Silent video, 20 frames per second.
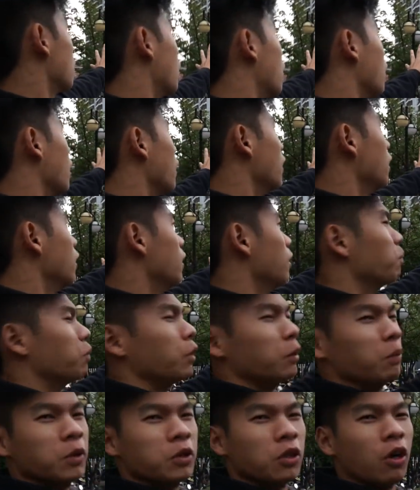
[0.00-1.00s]
are
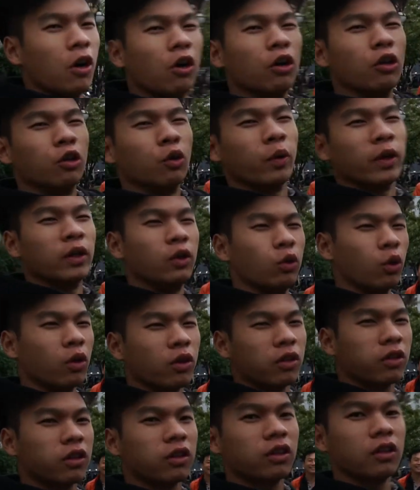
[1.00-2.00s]
pretty much all the way
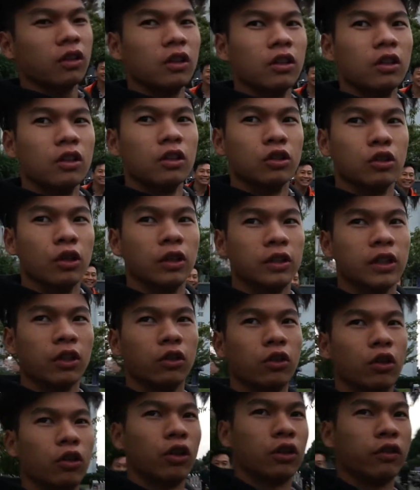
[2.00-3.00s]
north. So that's how you
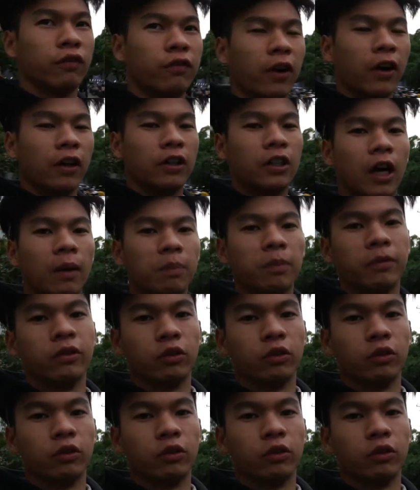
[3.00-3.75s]
know you're at the very top of